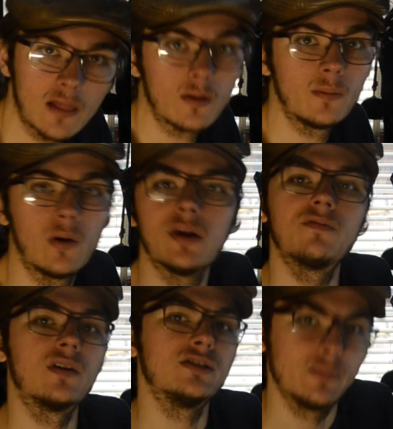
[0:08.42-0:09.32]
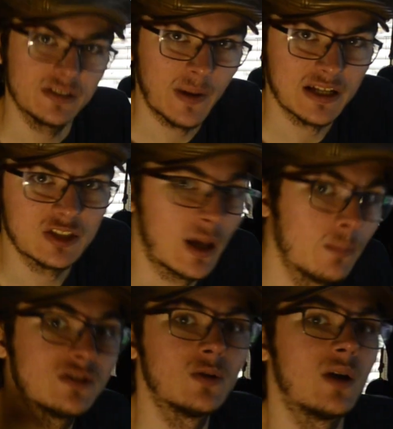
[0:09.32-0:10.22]
Little Pony Friendship is Magic
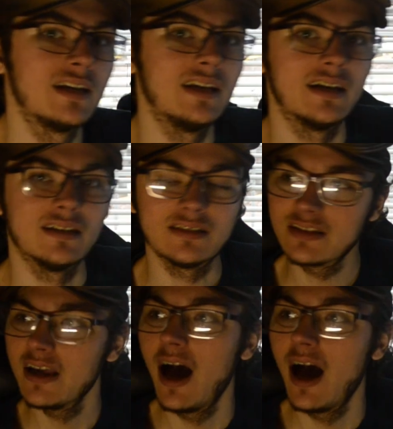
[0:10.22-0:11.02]
episode ideas.